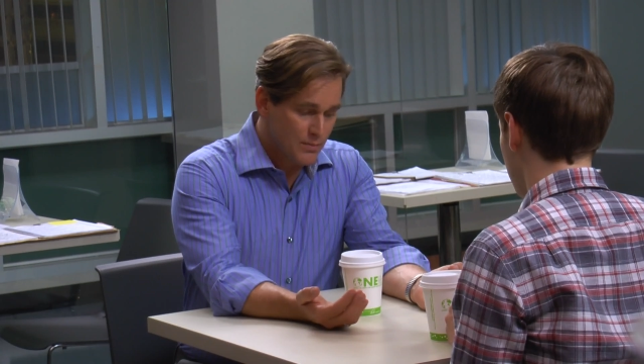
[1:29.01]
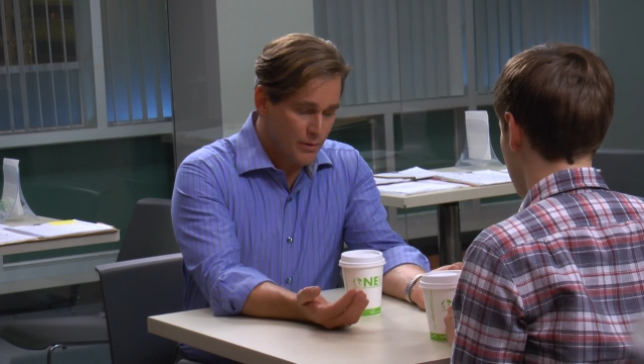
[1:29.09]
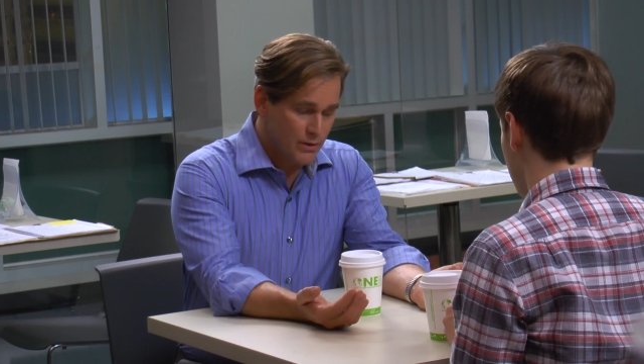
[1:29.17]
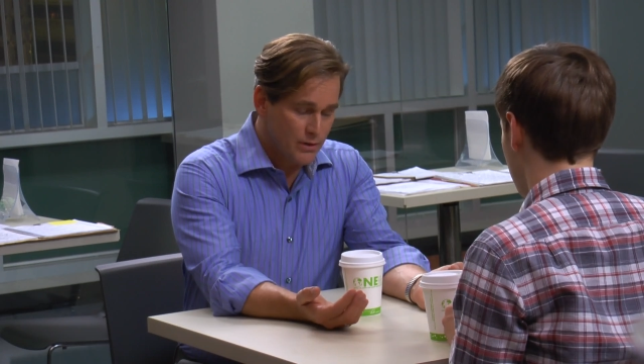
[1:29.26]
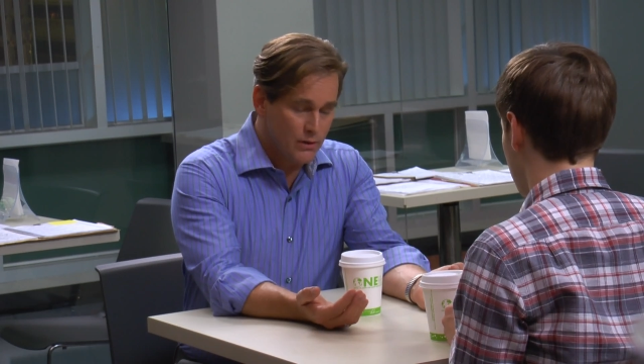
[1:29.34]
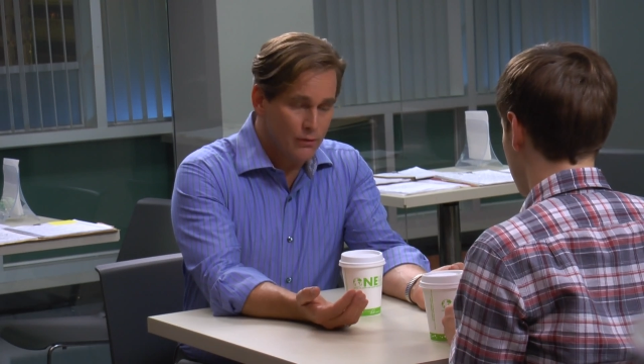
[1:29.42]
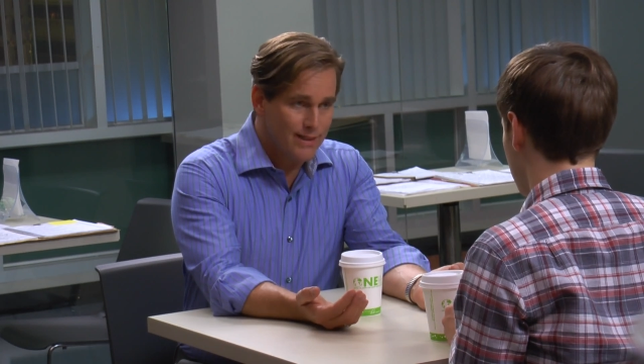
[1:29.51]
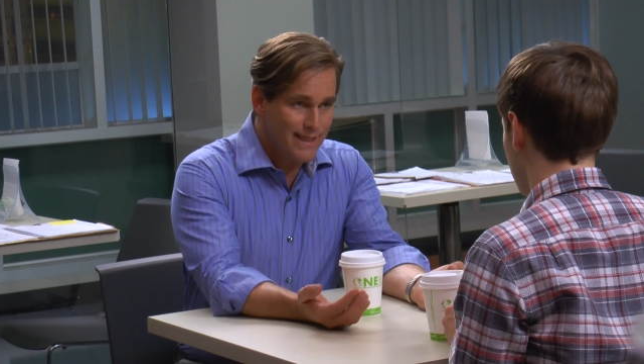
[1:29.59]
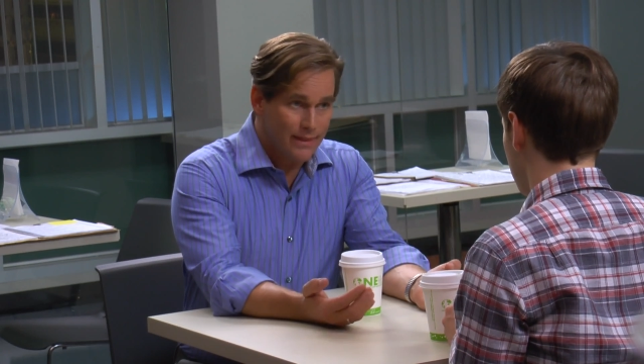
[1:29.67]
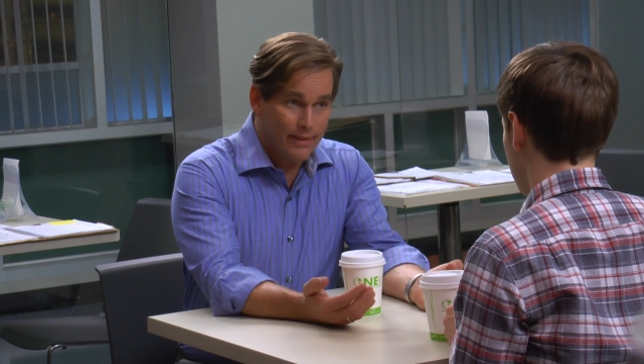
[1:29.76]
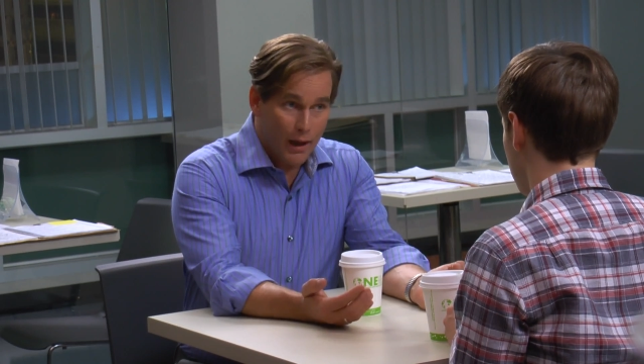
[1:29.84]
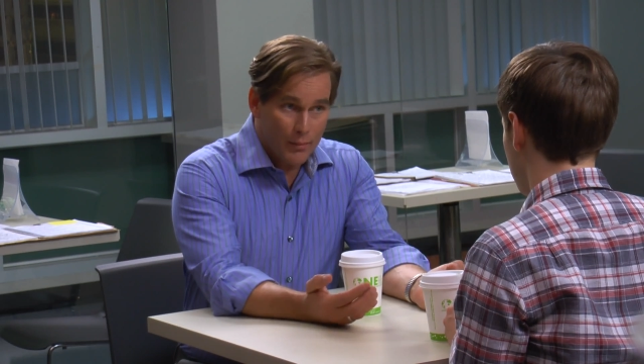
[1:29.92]
but you don't
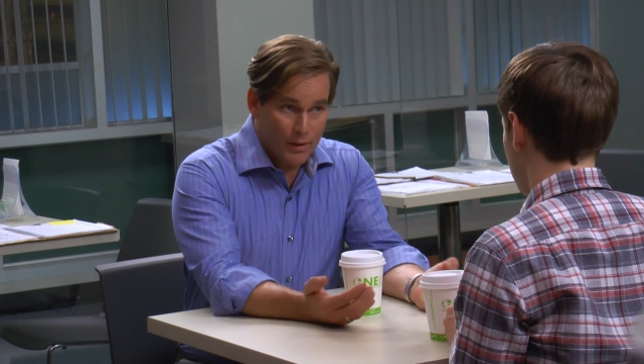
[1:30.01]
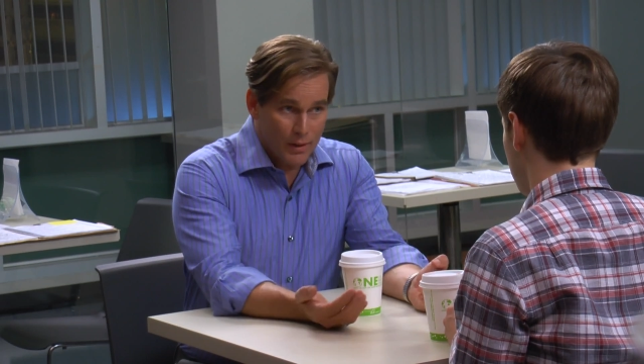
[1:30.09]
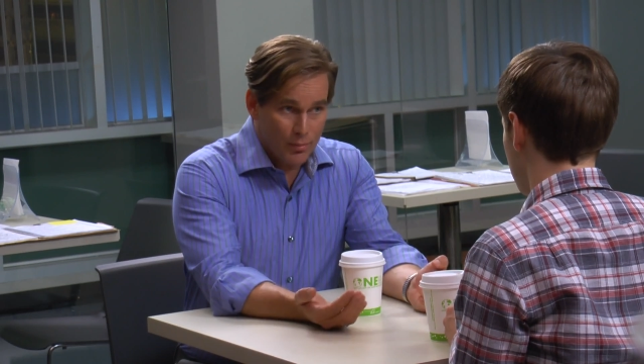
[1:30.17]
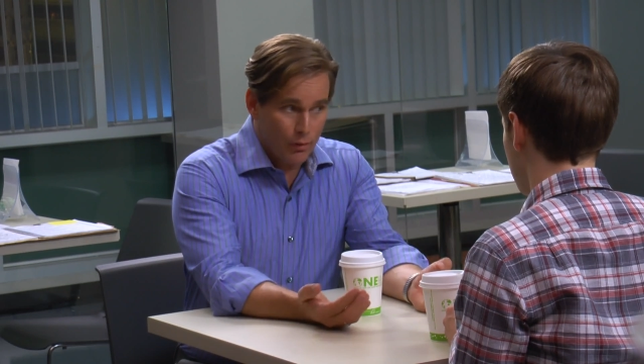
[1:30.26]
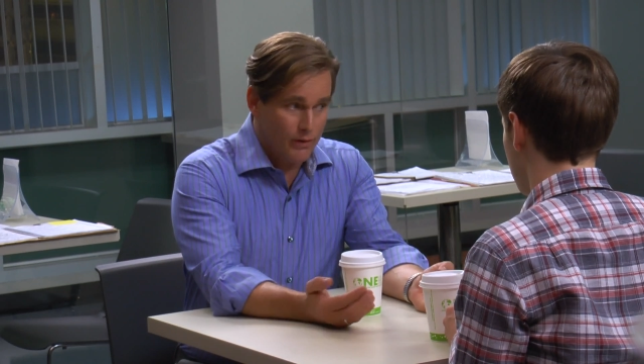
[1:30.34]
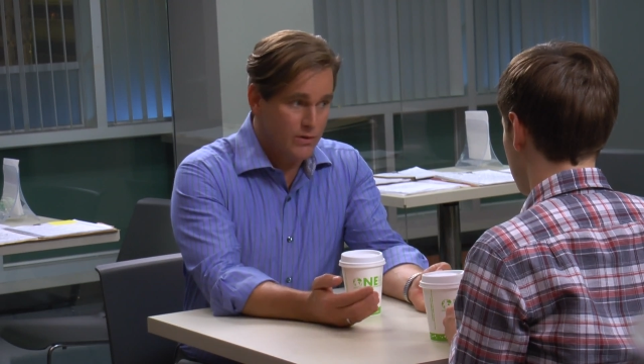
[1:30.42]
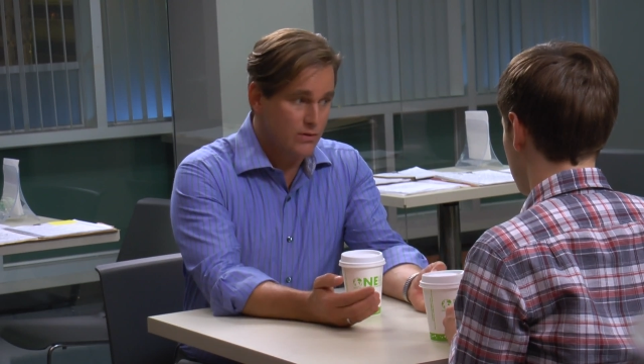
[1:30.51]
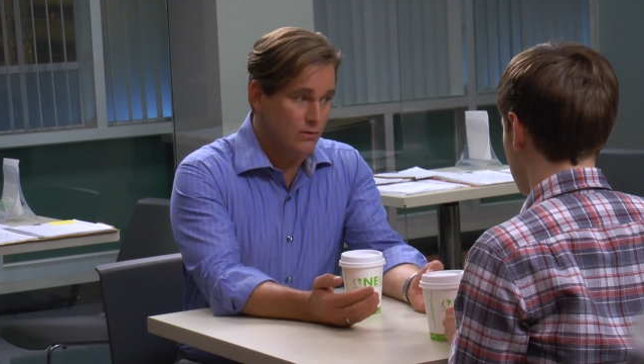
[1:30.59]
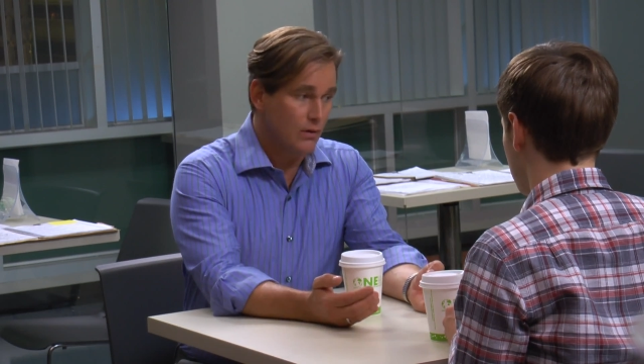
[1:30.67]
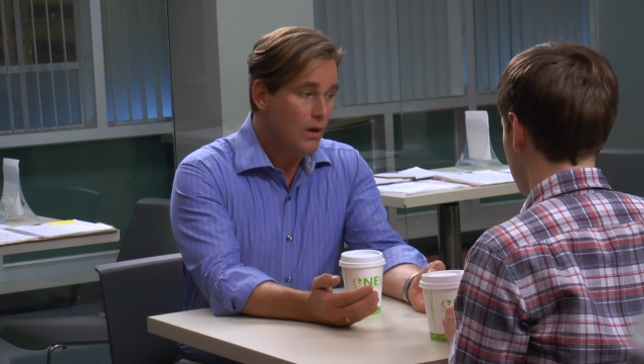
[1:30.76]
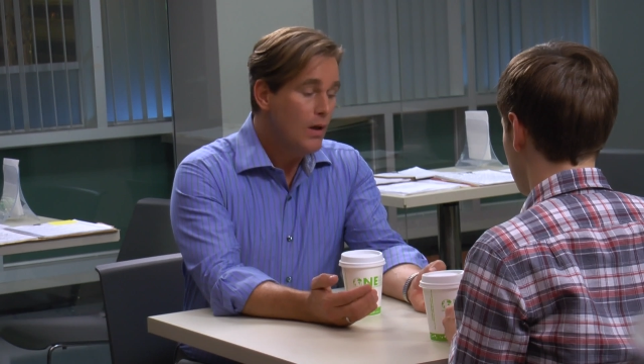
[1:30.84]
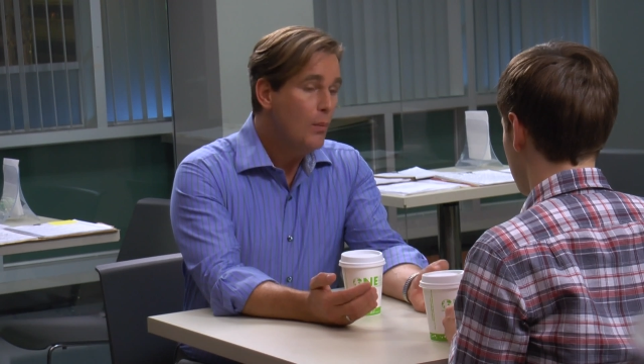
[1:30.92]
need that many points to
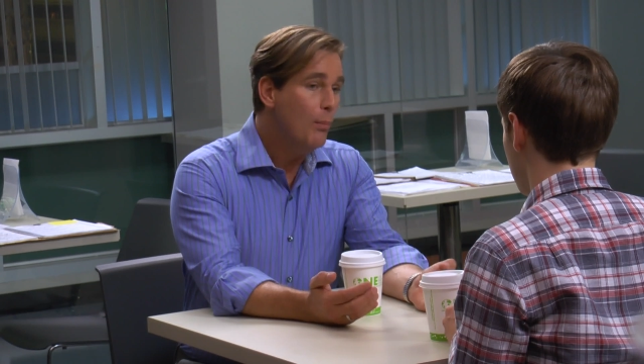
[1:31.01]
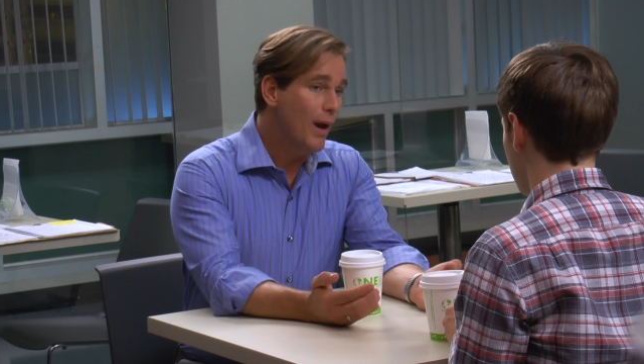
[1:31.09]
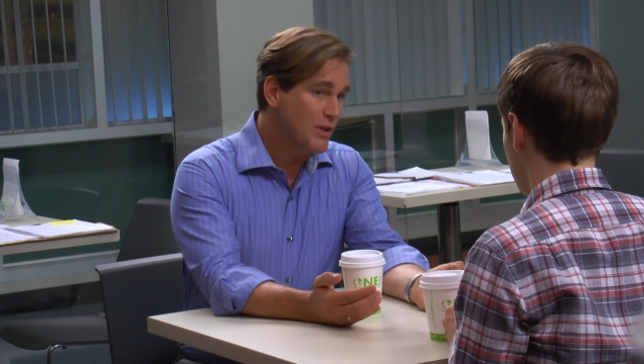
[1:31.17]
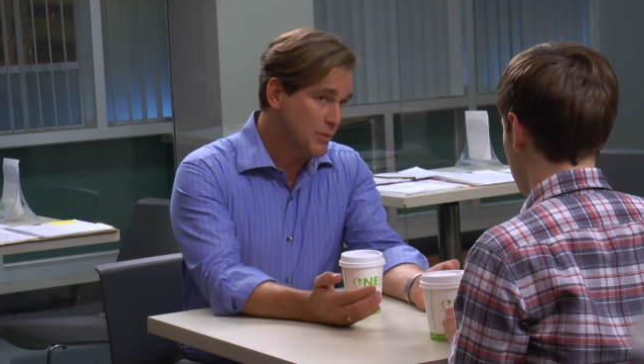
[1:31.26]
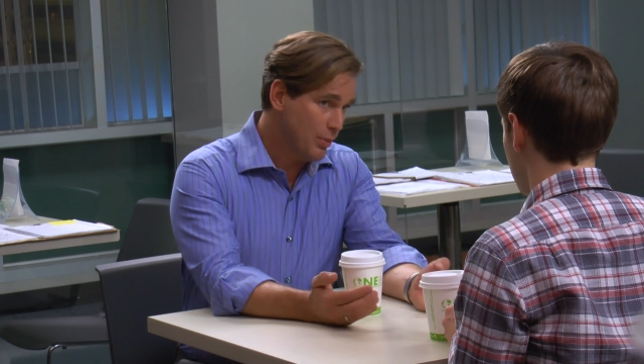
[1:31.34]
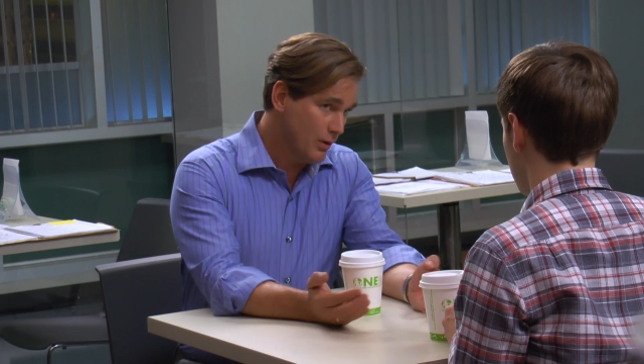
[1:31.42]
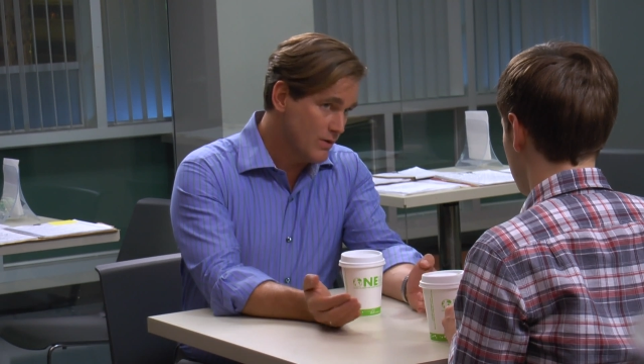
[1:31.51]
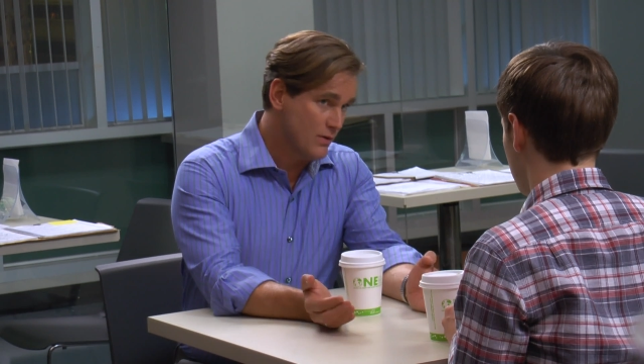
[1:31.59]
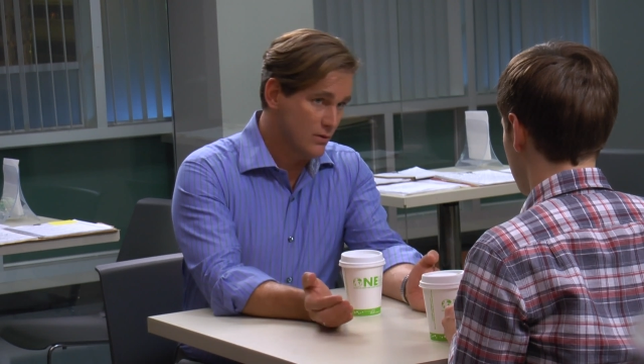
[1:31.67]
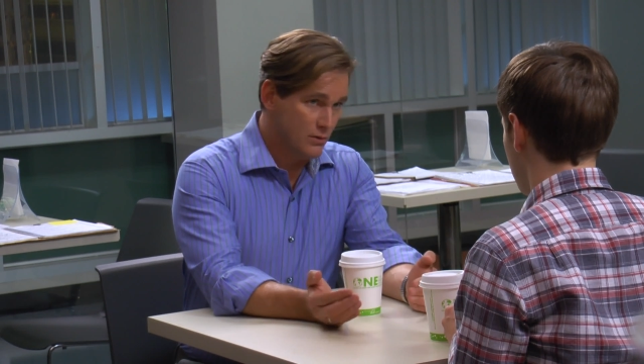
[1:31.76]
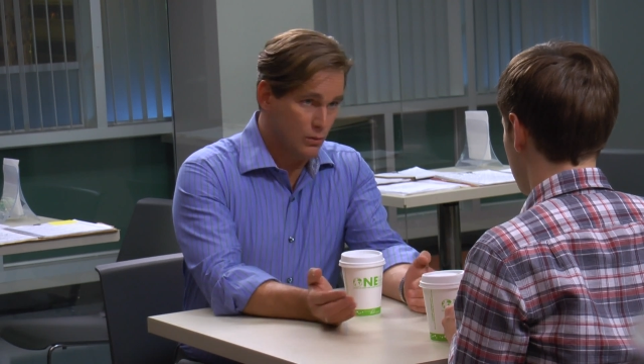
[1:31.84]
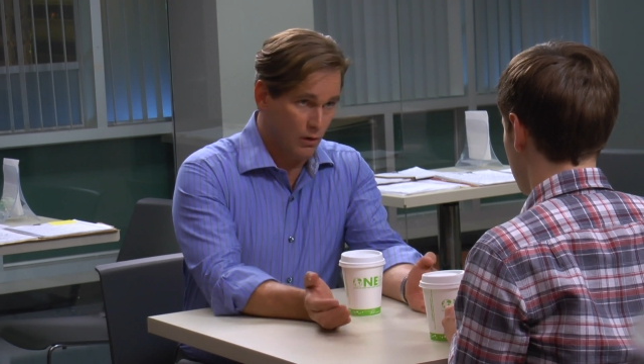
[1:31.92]
match a person
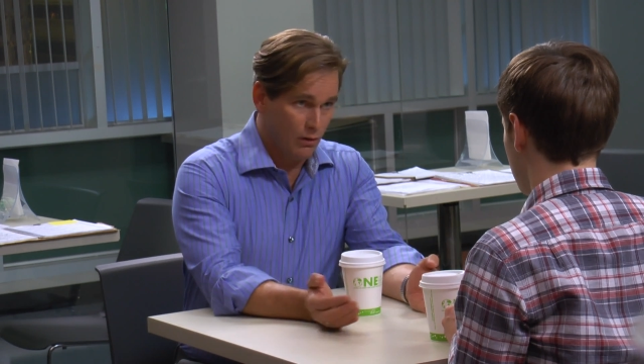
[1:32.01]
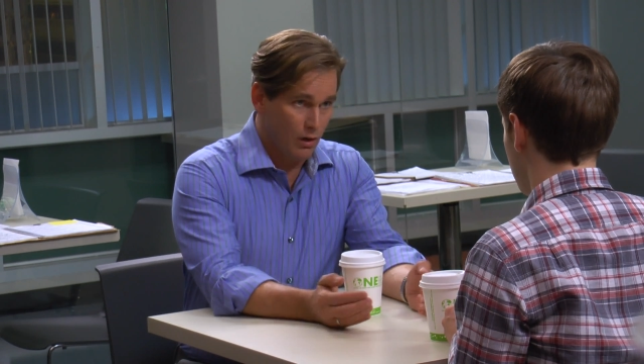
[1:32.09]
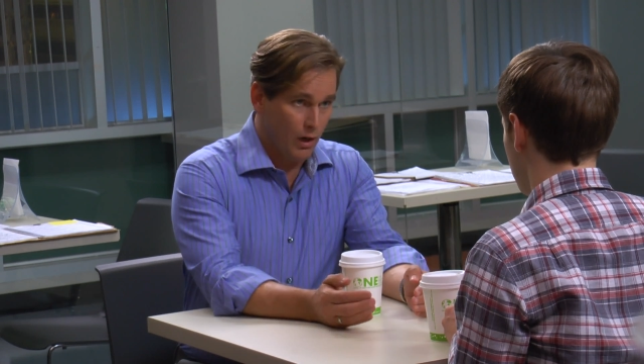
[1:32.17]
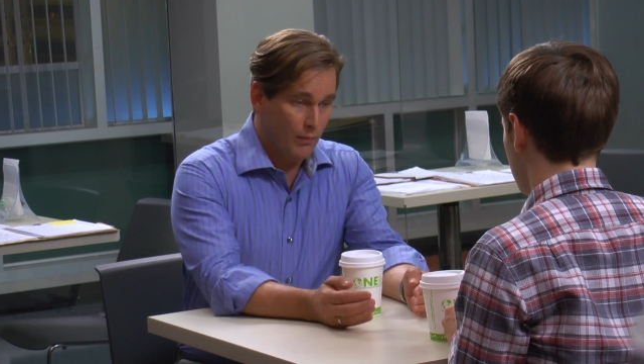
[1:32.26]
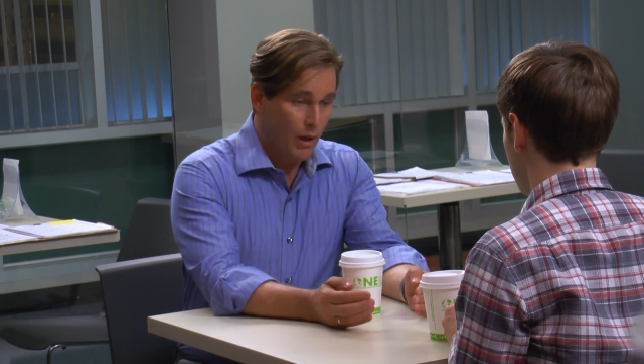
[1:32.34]
to a crime.